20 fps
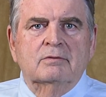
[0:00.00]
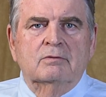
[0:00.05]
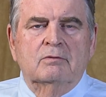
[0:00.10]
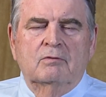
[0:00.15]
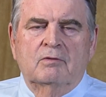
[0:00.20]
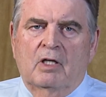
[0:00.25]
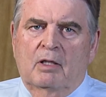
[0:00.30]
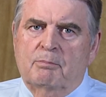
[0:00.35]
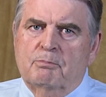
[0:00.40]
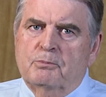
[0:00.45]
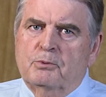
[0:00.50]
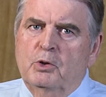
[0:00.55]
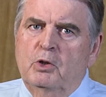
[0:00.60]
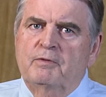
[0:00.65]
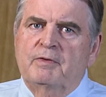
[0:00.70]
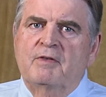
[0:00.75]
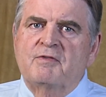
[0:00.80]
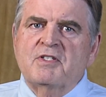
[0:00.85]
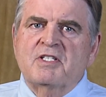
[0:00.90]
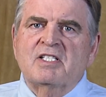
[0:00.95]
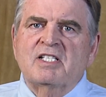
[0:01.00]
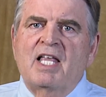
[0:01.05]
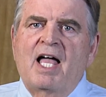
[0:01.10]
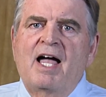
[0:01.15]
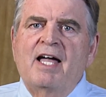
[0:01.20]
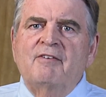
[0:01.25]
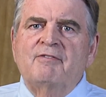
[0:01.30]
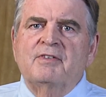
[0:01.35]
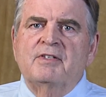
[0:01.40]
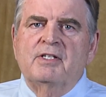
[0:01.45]
We've got proof of his
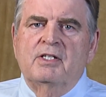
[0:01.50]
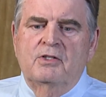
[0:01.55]
life in the